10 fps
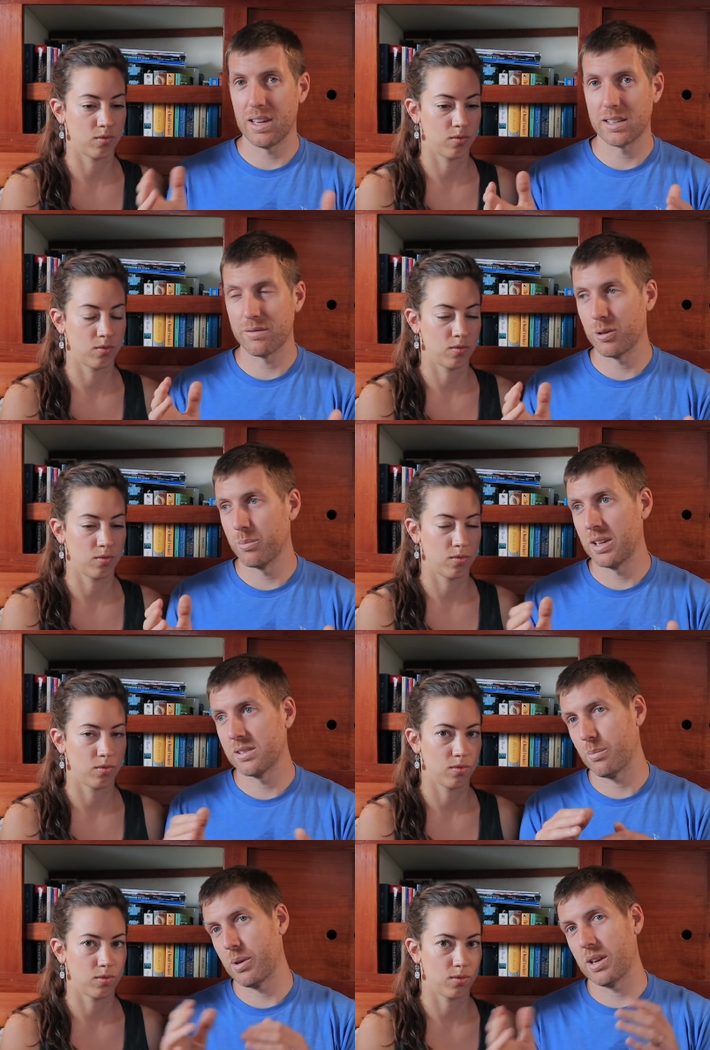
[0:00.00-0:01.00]
Speaker 1: takes a few
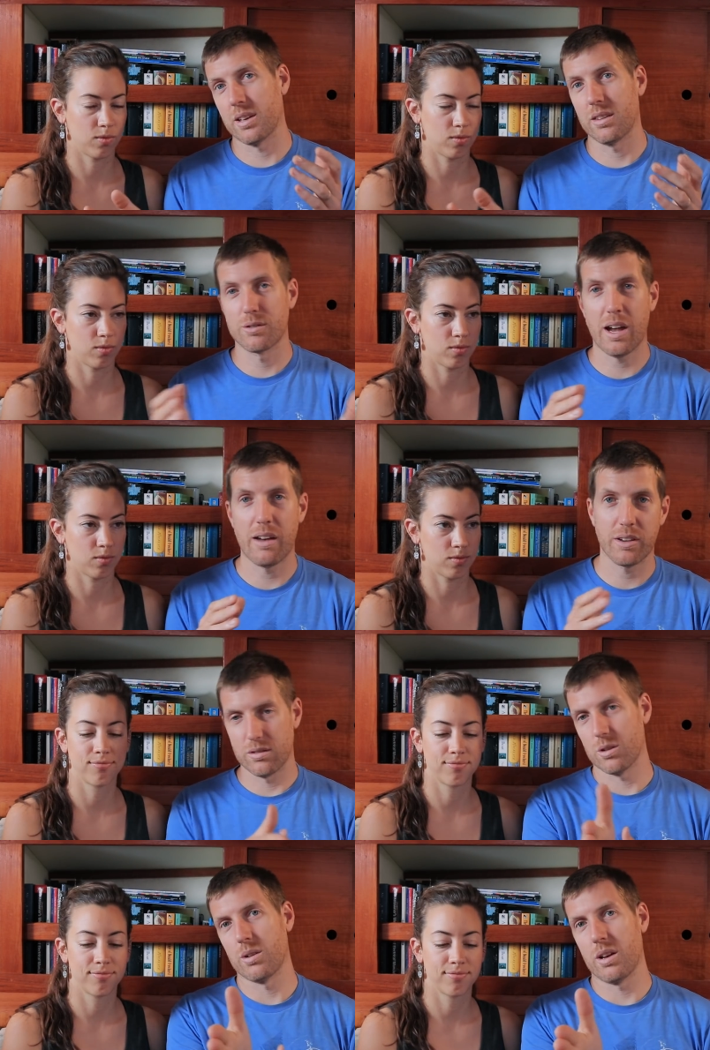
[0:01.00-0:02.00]
minutes, depending on the
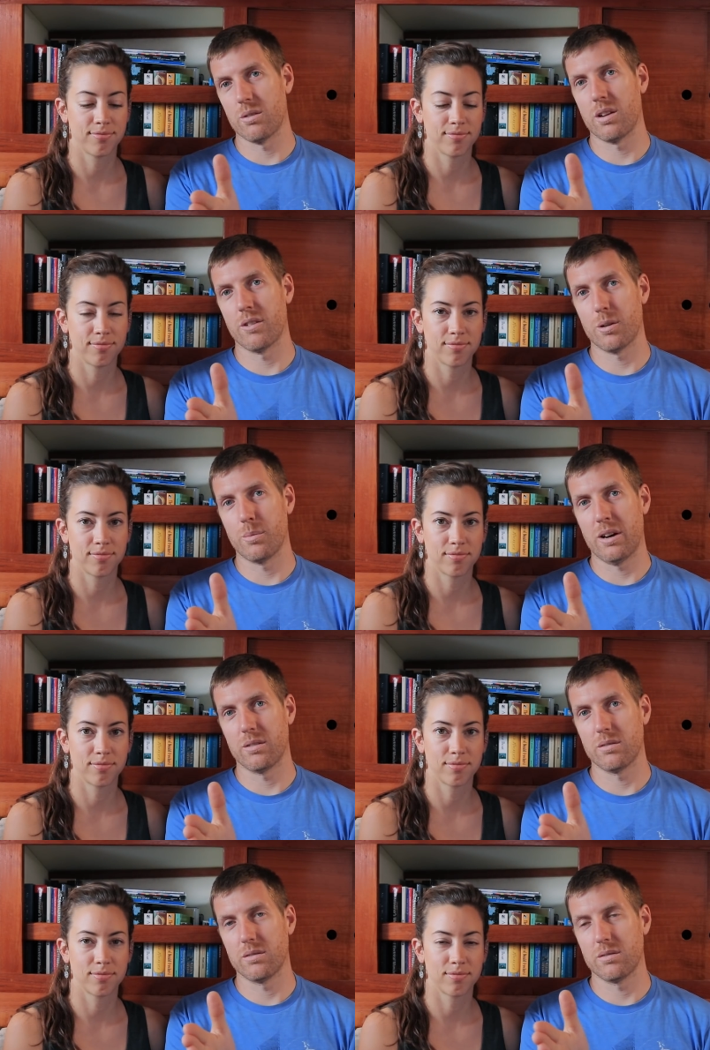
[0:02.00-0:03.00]
traffic. Go down the river
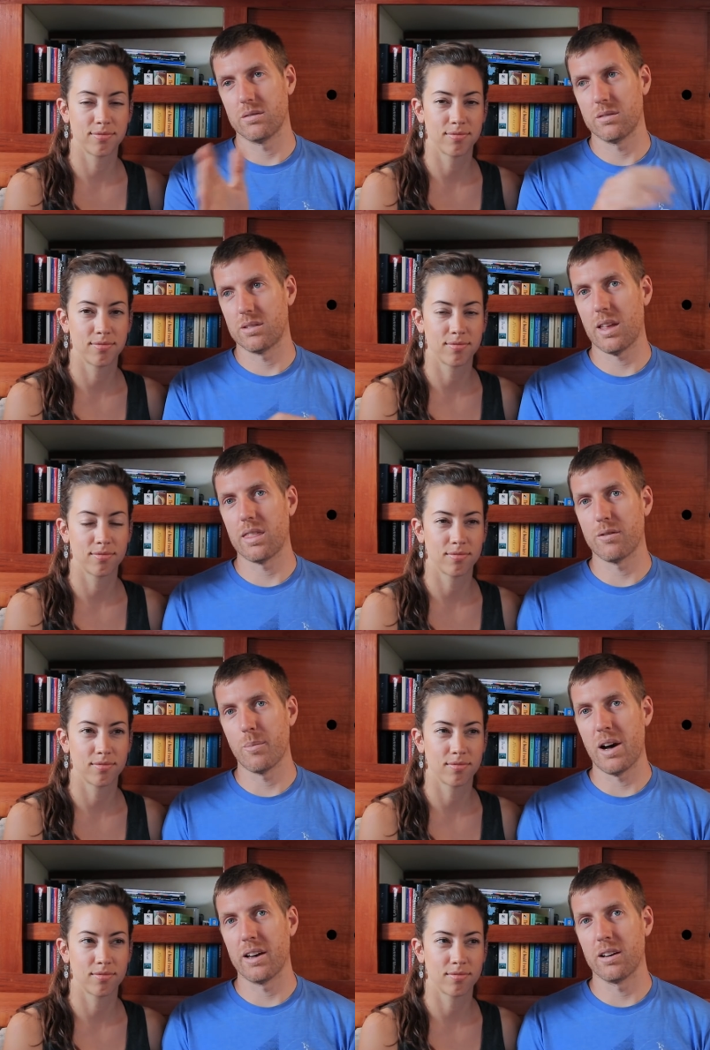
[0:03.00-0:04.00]
about a tenth of a
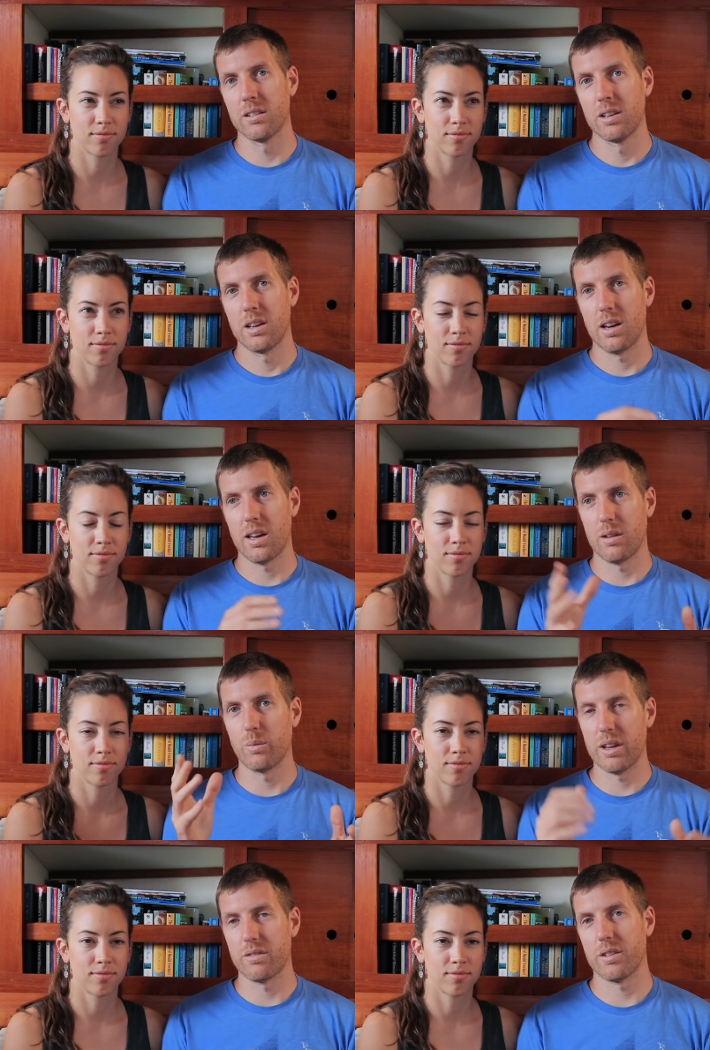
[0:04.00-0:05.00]
mile and
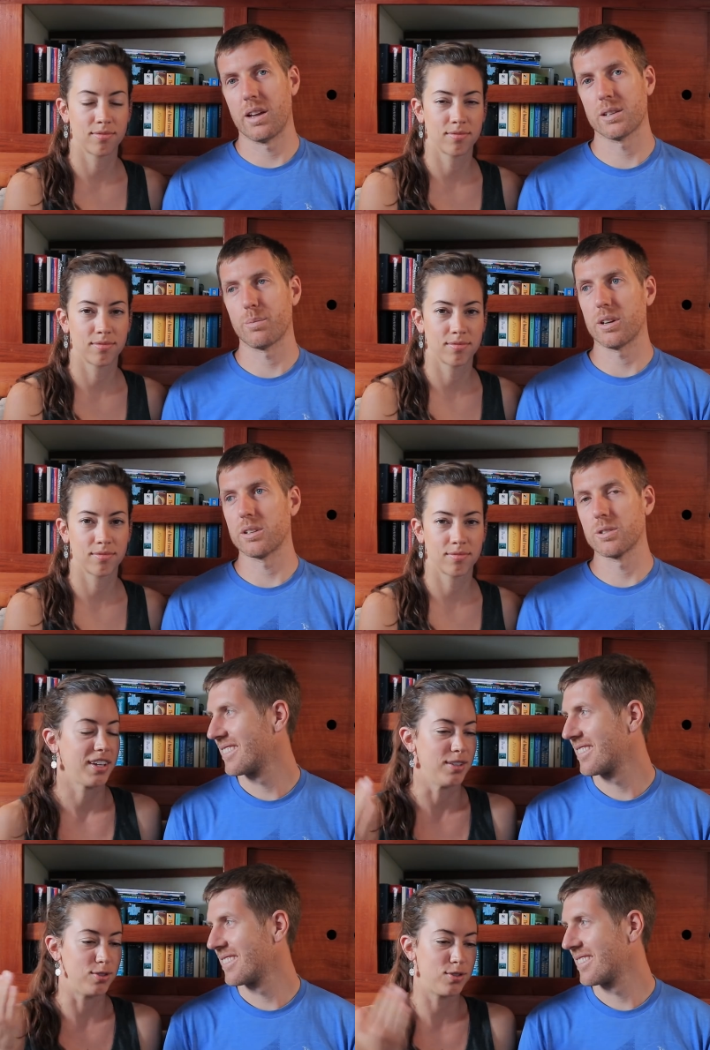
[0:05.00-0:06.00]
then wait for the next bridge.
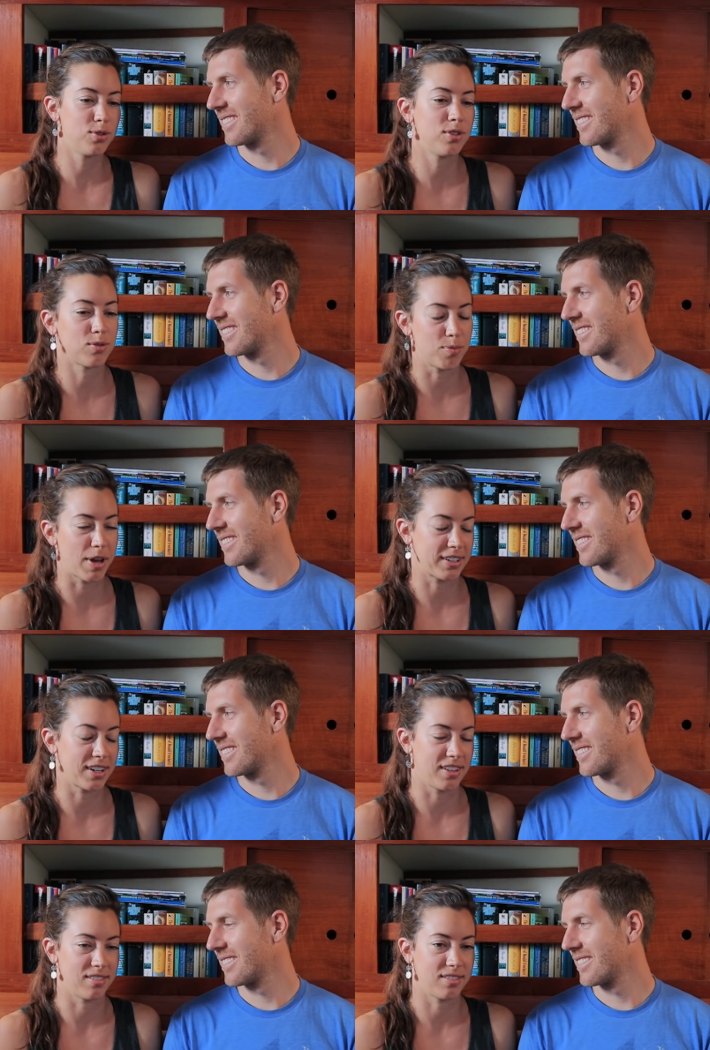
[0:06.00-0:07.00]
Speaker 2: As soon as we backed
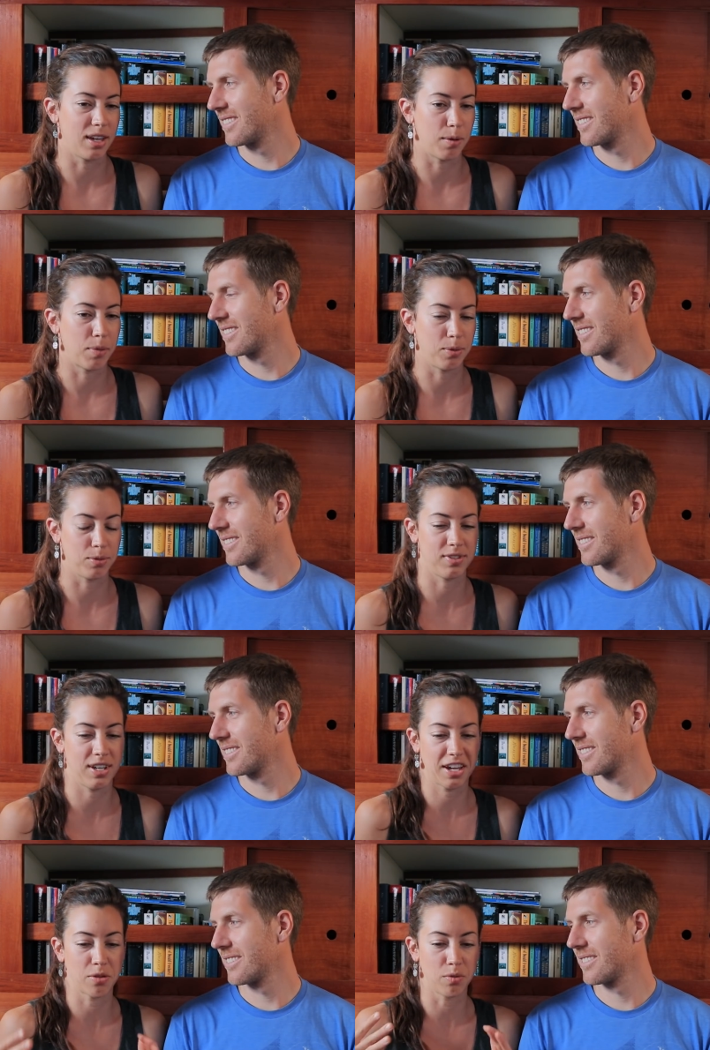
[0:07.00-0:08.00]
out of the slip, it was
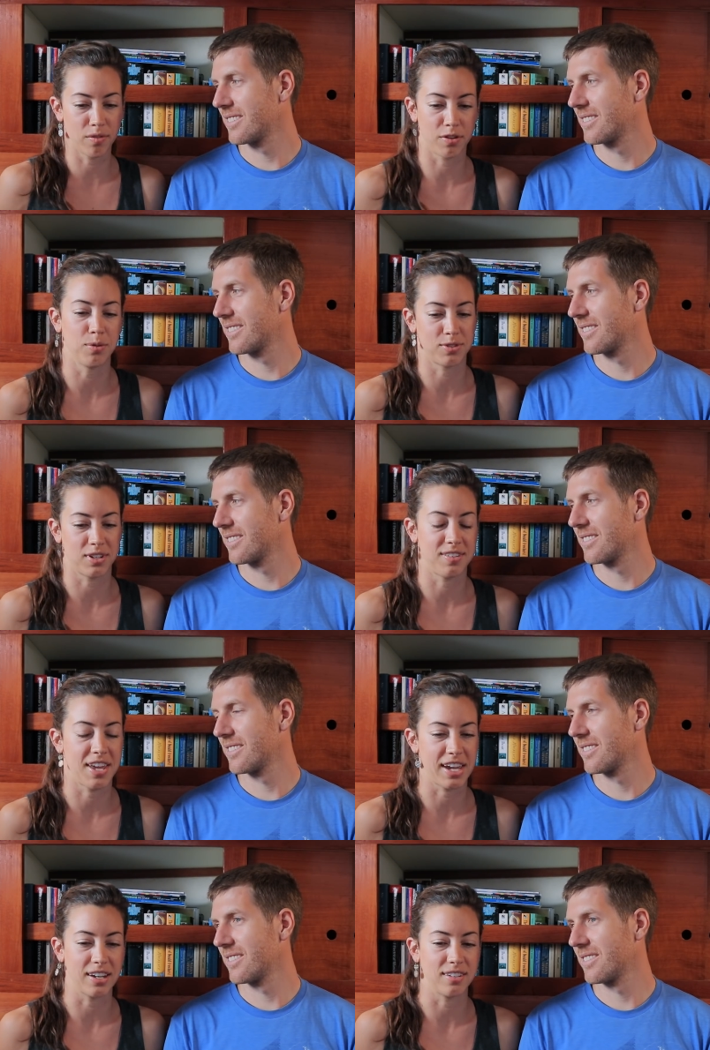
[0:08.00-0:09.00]
like the river was going to
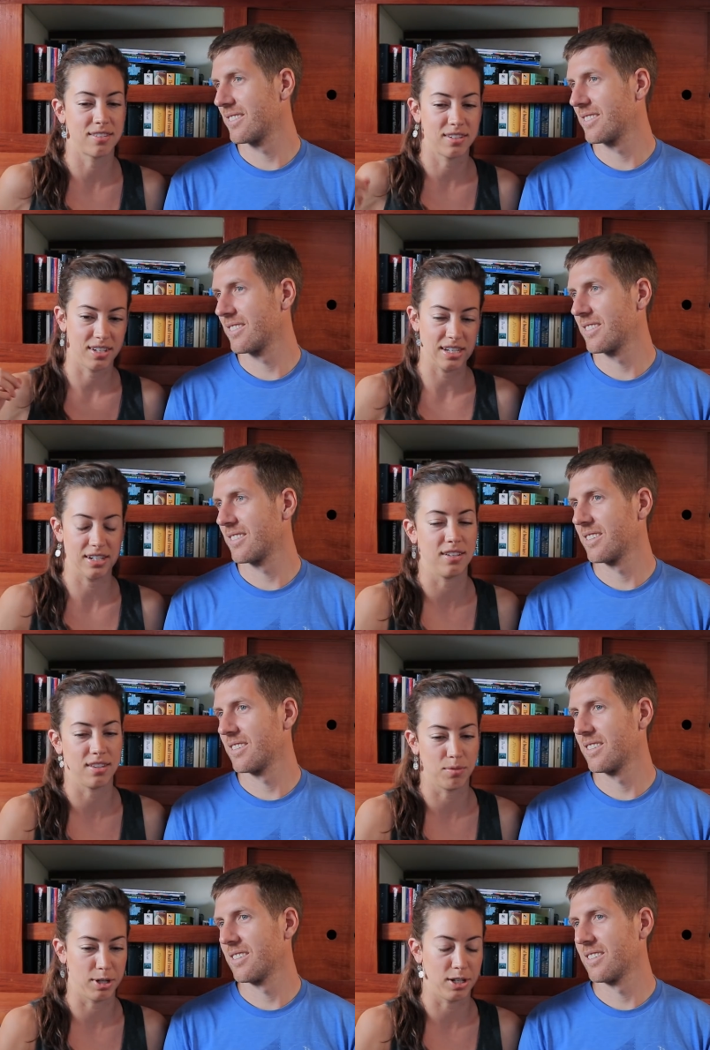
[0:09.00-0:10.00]
take us into
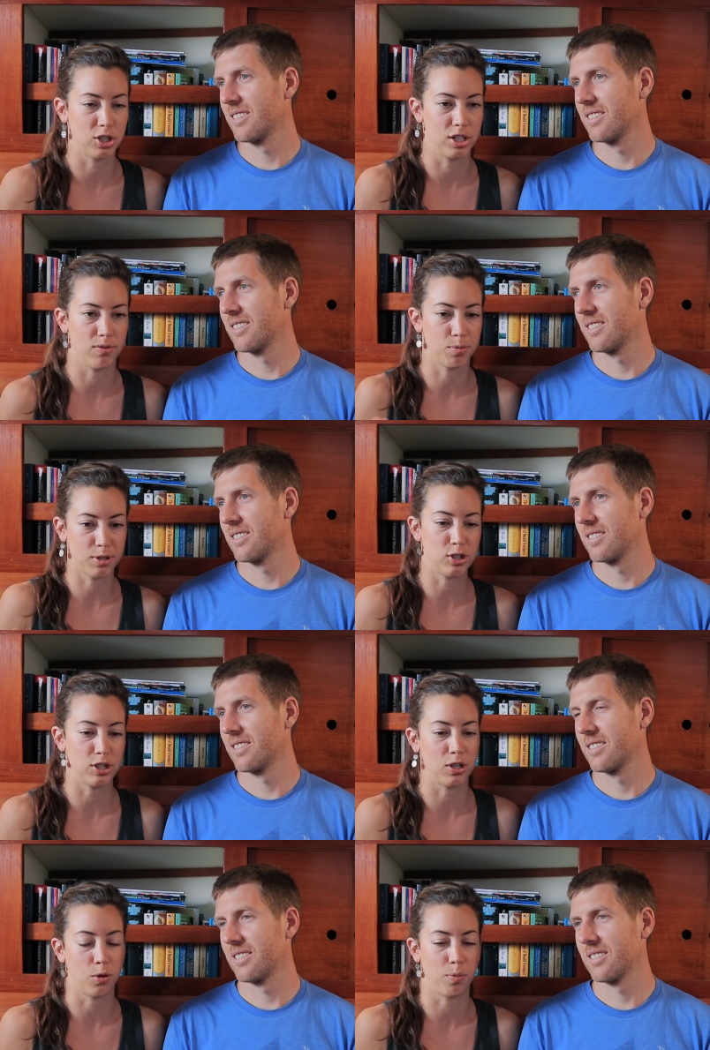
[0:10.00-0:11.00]
the bridge, and if the bridge
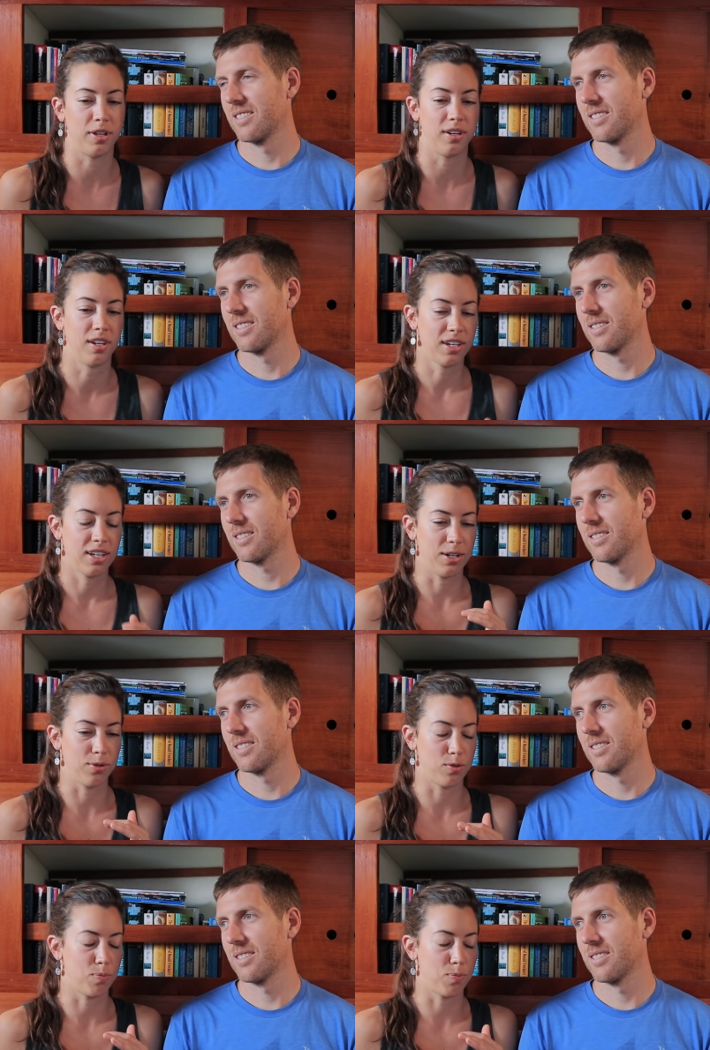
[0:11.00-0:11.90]
didn't open, it was